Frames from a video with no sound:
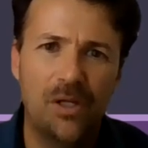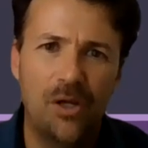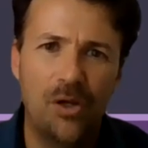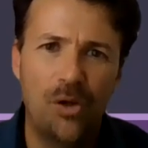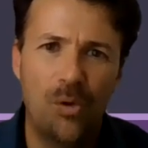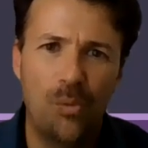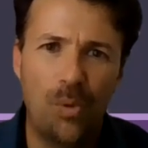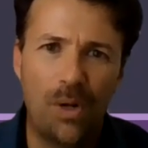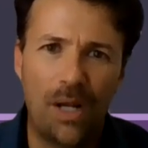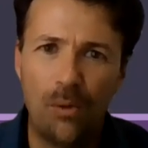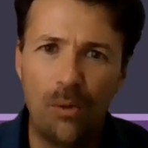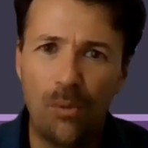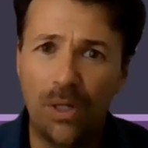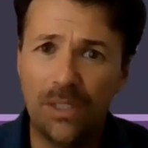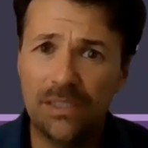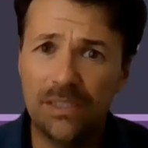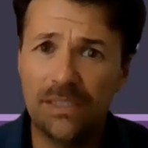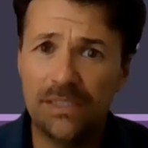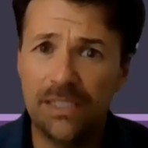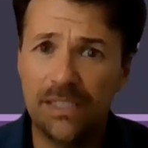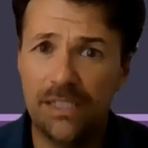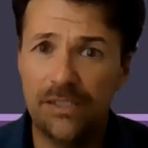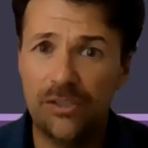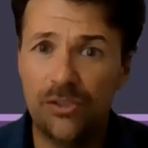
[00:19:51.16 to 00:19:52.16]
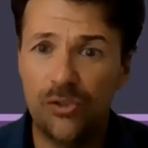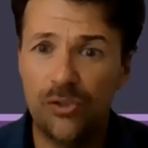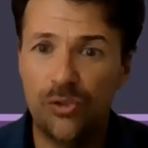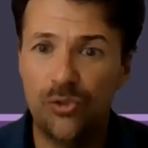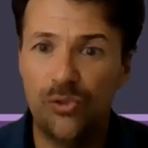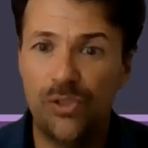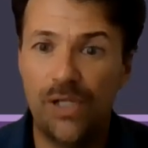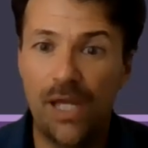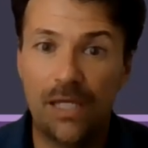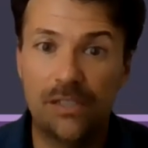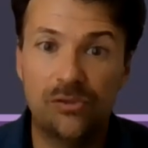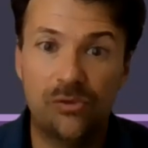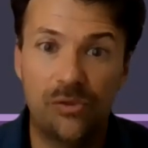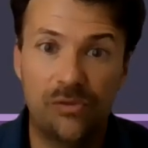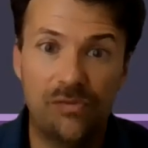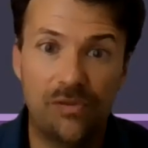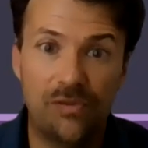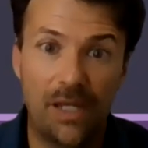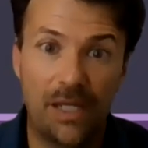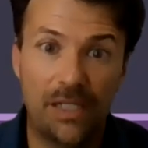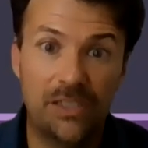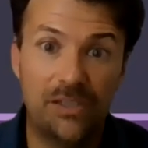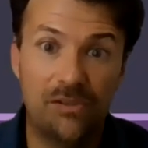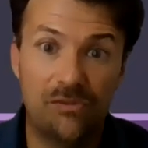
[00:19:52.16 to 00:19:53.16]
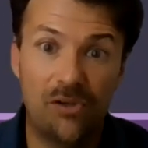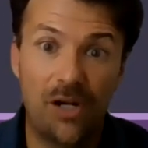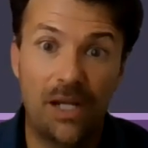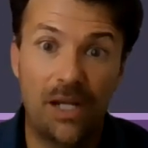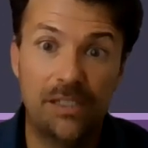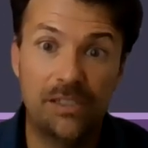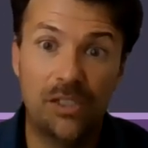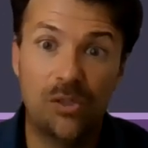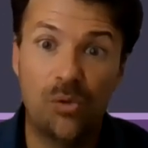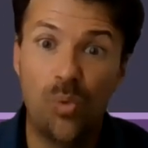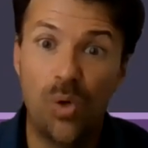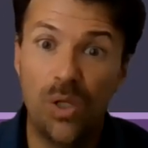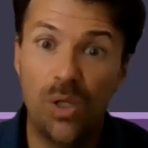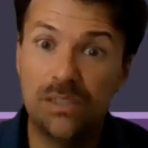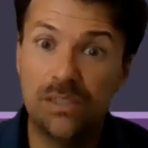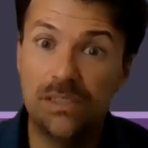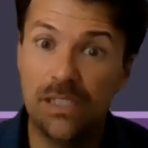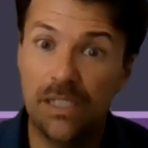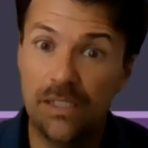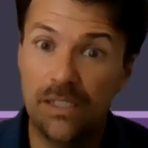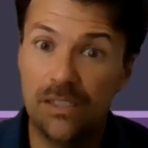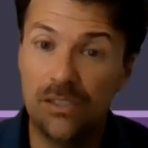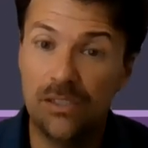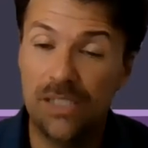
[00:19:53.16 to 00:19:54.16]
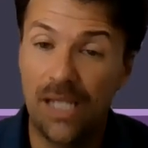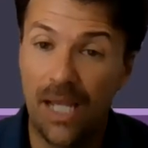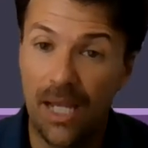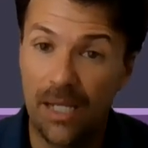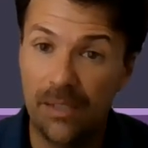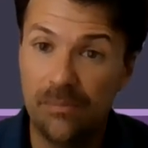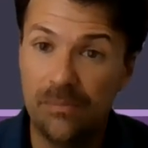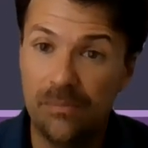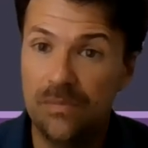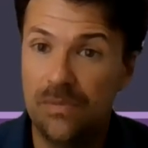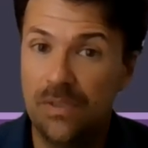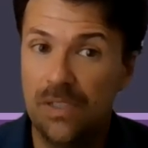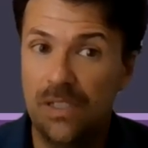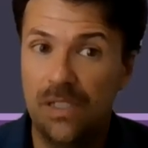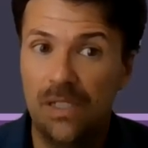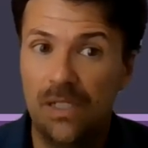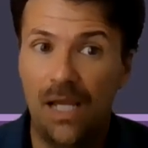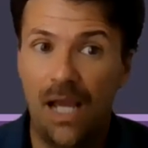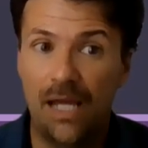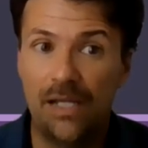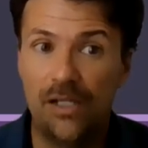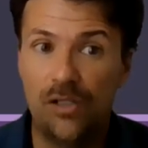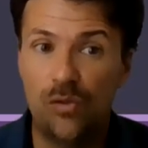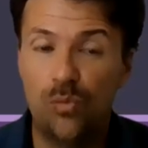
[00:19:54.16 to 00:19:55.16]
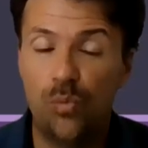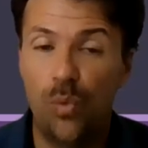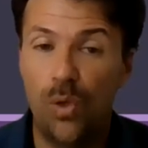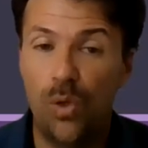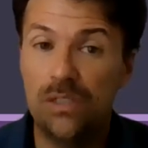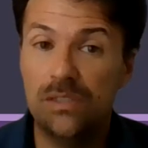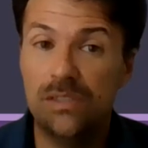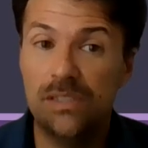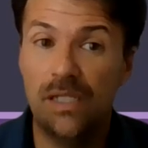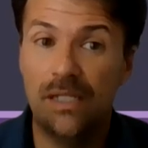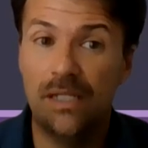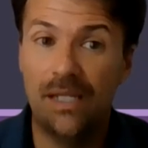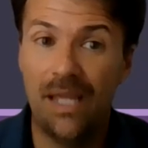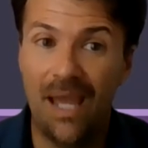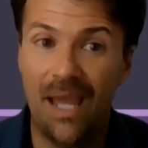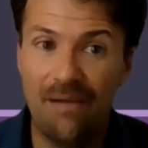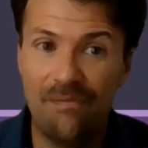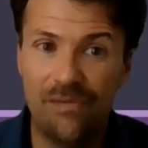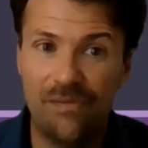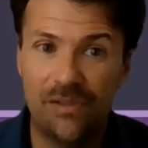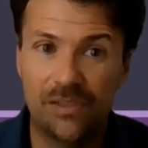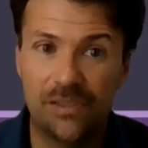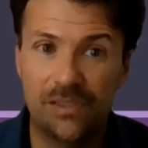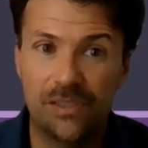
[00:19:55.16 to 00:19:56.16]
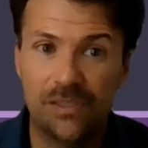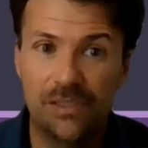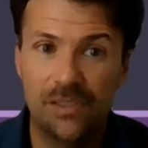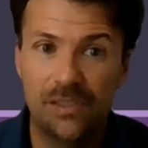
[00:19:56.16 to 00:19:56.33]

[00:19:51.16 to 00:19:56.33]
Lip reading: Well, I want to say to you, yes, reflective writing will take time and it will take effort.